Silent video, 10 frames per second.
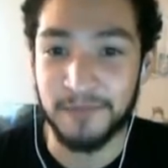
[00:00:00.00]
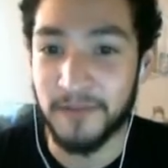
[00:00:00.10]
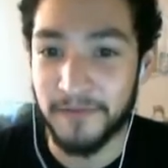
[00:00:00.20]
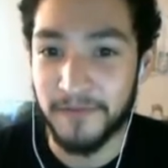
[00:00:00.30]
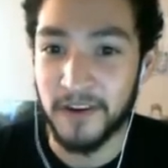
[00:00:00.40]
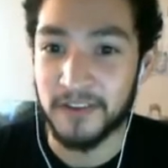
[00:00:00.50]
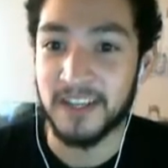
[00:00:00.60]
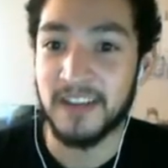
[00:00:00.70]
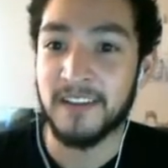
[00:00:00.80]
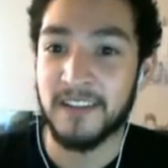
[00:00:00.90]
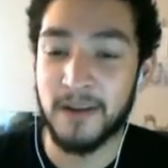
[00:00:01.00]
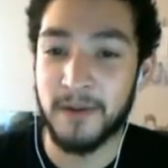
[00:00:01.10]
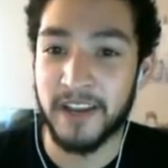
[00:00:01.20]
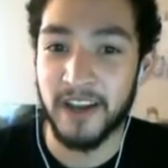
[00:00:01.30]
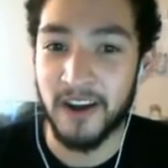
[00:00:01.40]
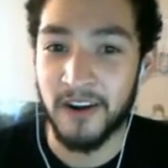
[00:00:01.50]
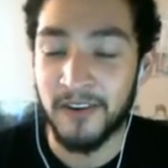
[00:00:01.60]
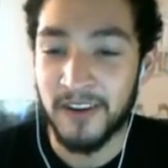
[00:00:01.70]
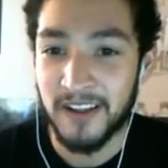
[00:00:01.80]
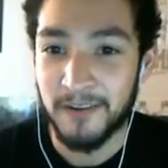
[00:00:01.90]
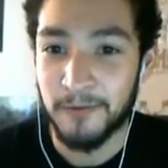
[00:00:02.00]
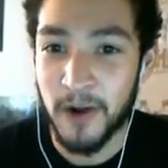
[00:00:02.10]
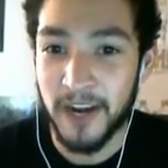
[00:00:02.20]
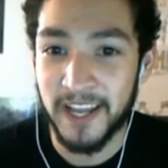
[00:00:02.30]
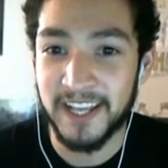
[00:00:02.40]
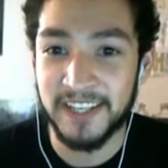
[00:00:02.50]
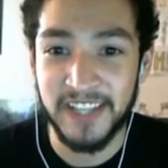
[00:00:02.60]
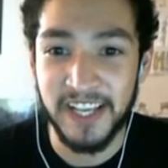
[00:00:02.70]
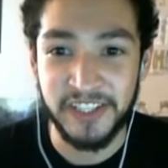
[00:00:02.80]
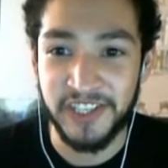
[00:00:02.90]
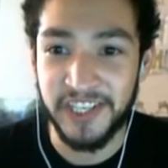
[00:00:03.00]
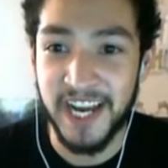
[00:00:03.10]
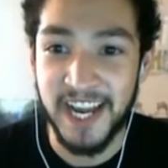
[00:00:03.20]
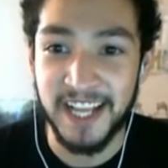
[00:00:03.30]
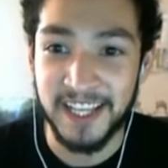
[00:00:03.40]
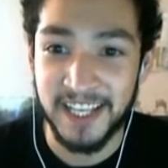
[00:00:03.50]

one first. There we go. What is this shit?